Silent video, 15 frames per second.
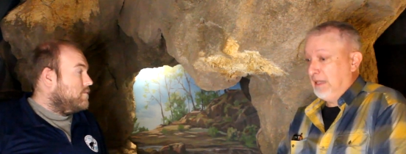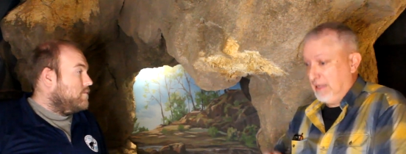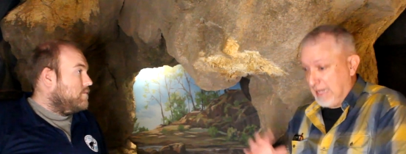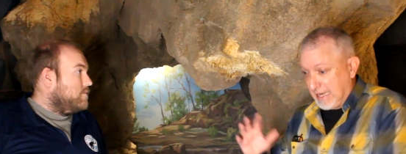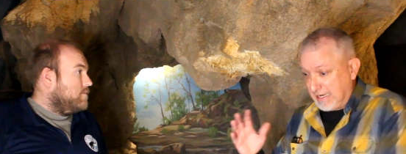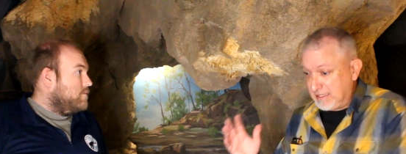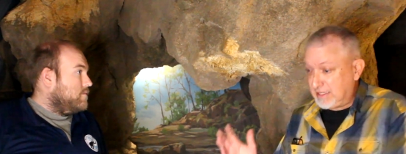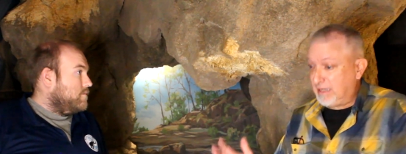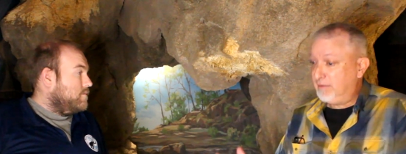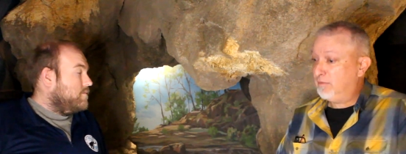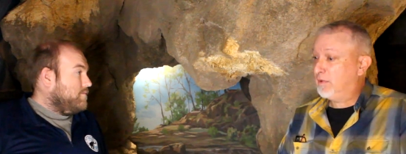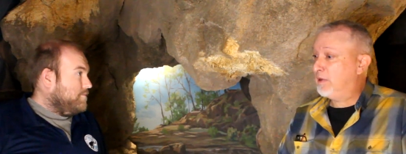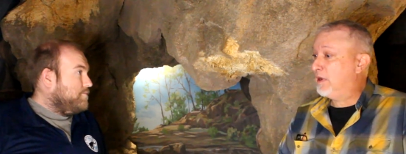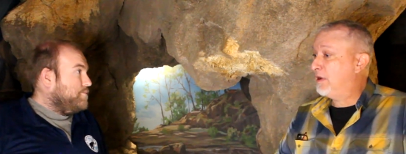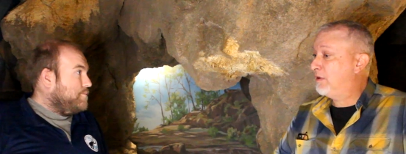Speaker 1: that
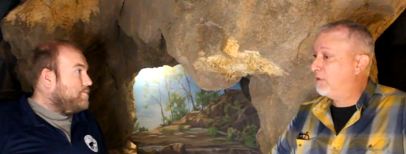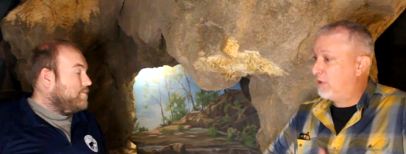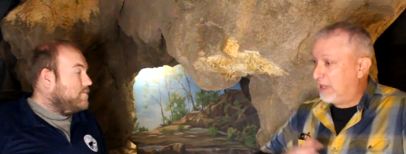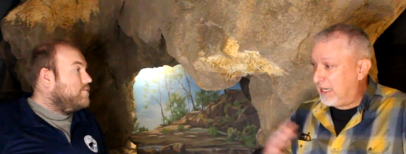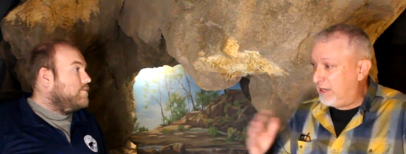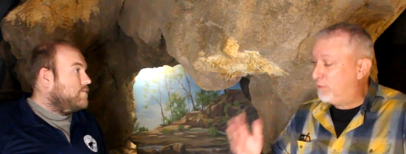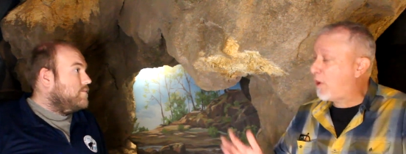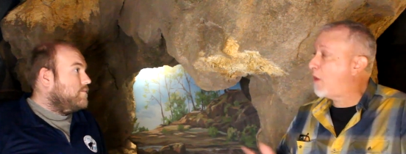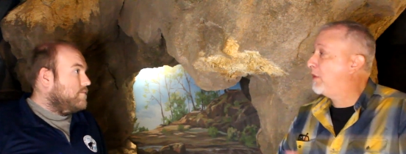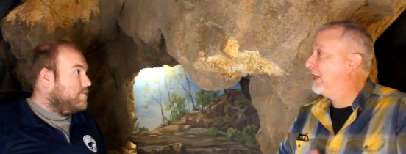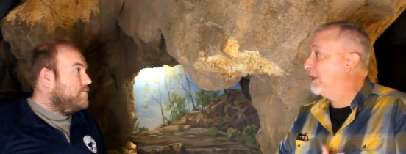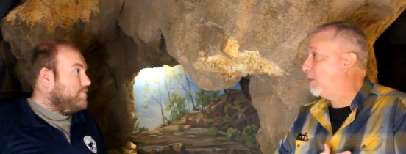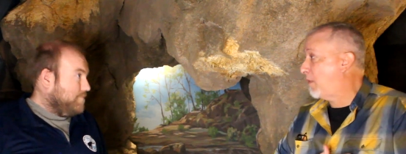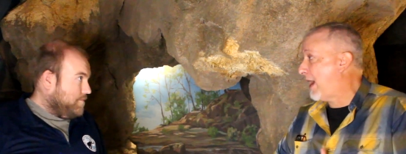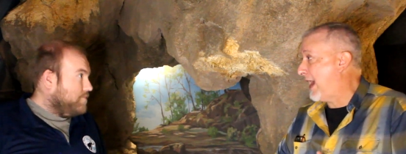isn't
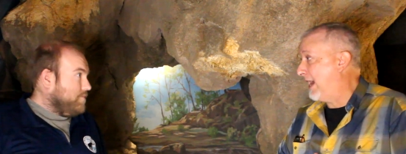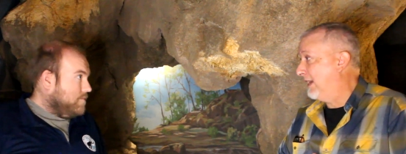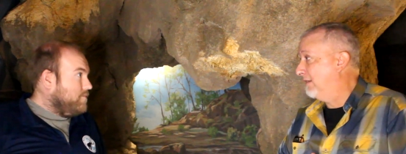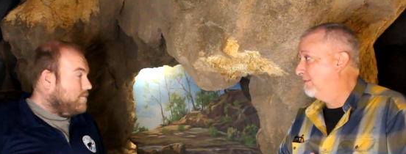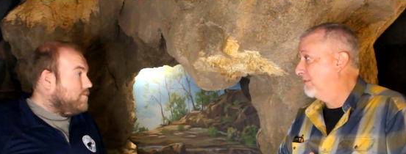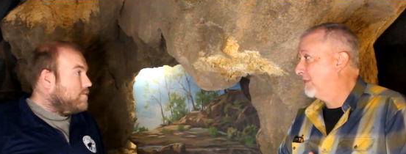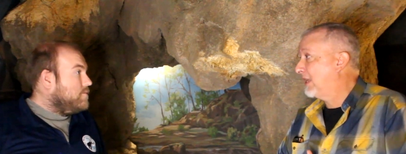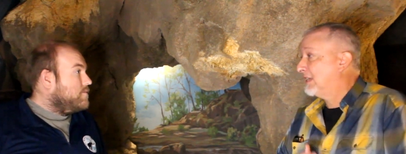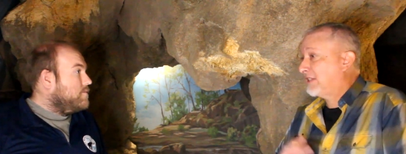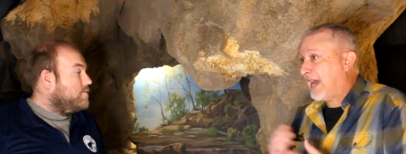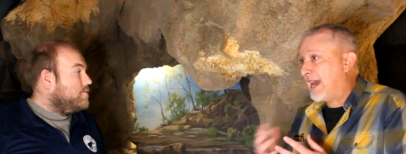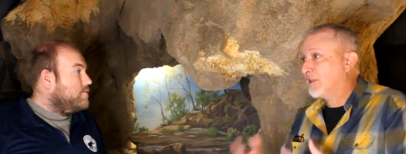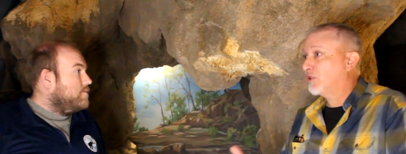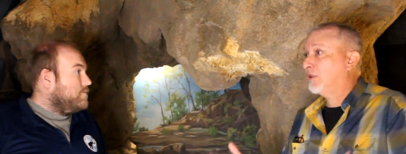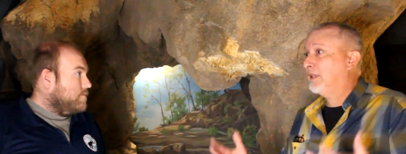eroding away, that's
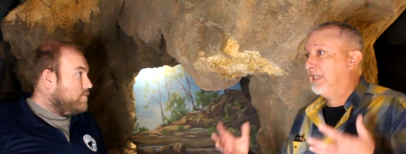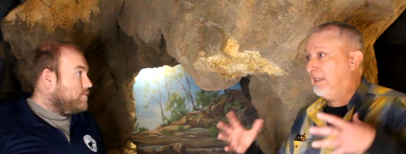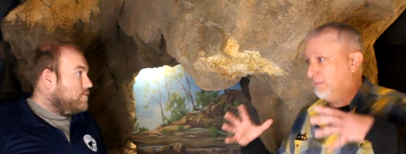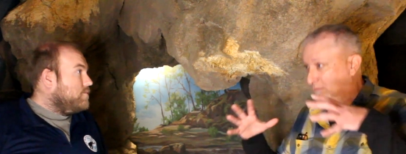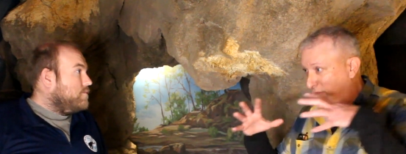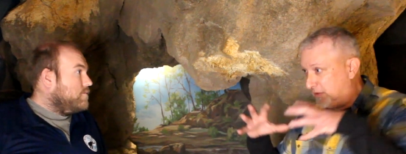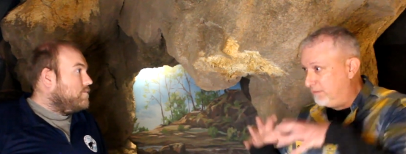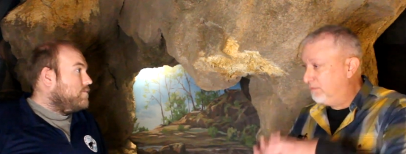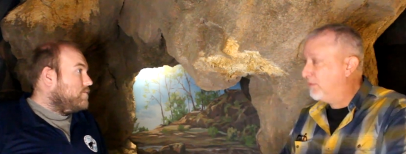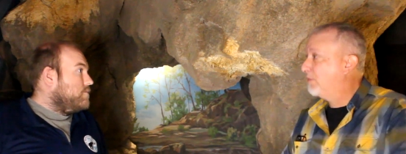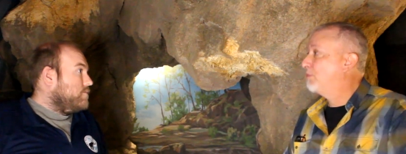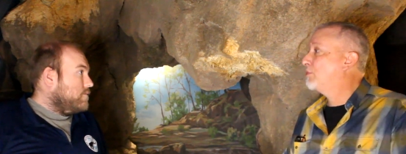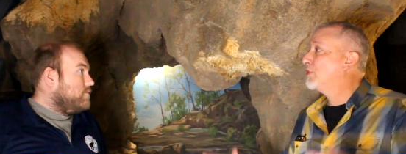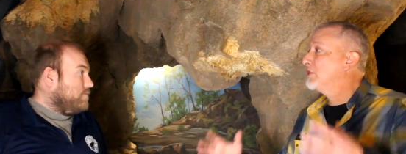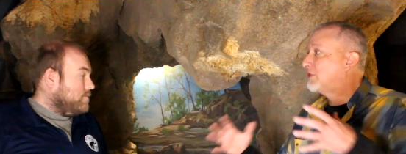actually
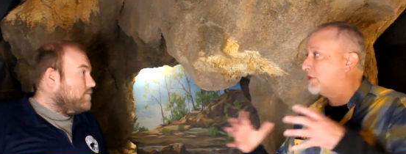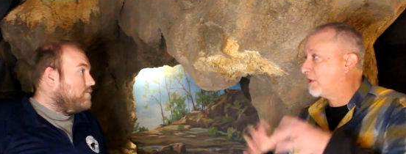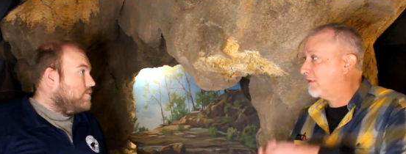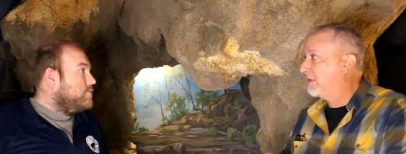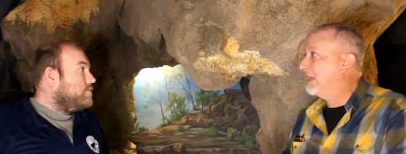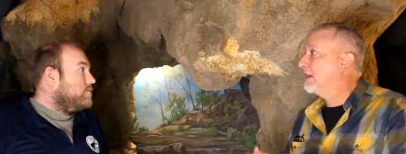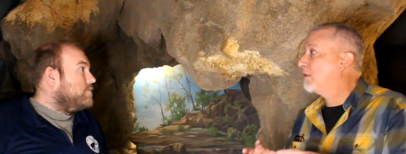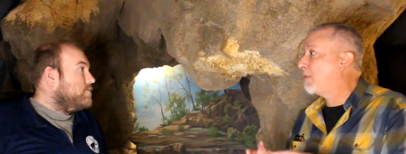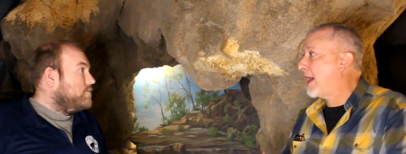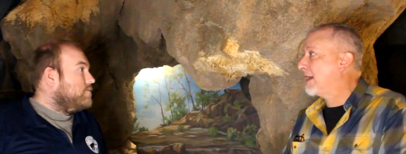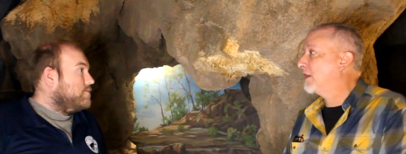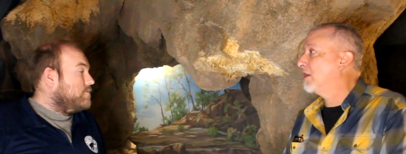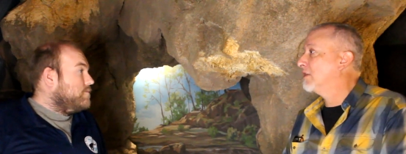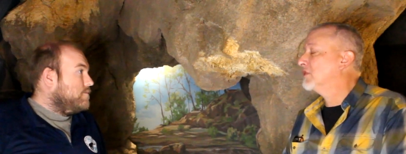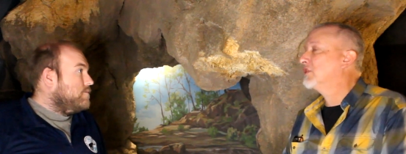preserving a
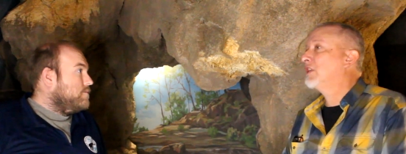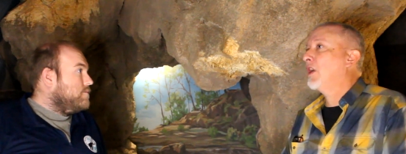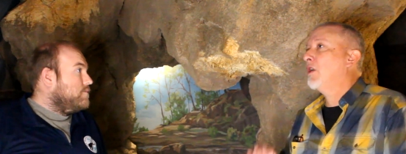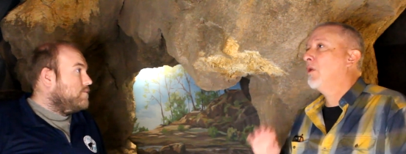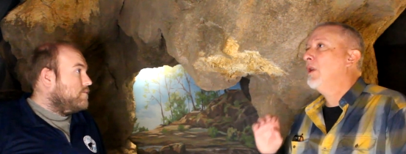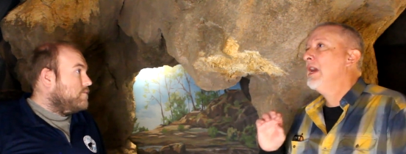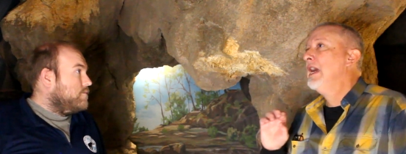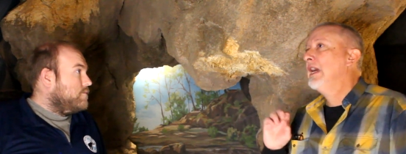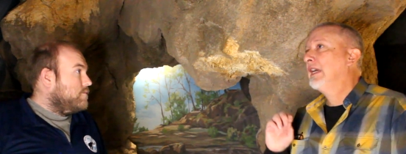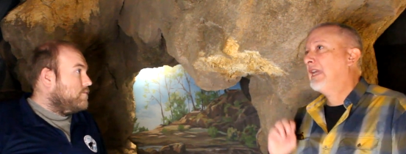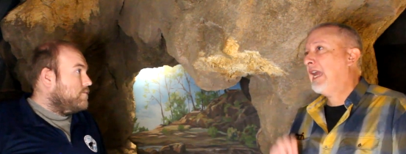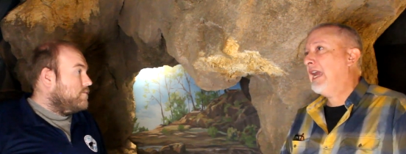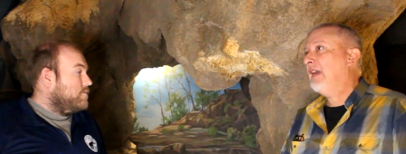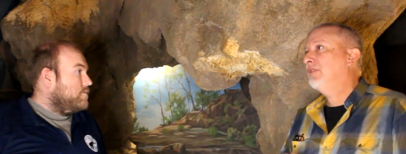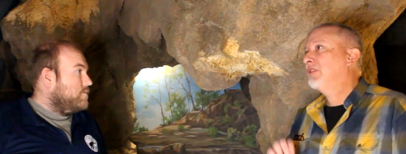record. So
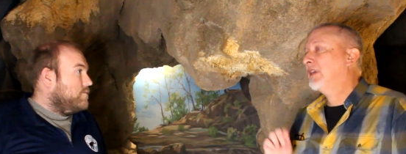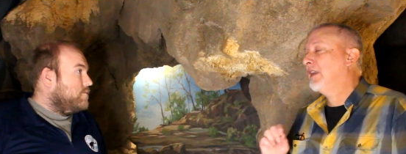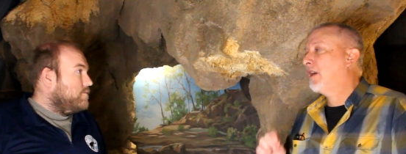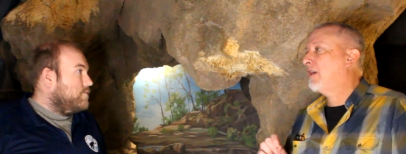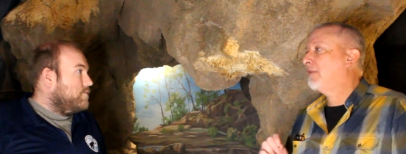caves can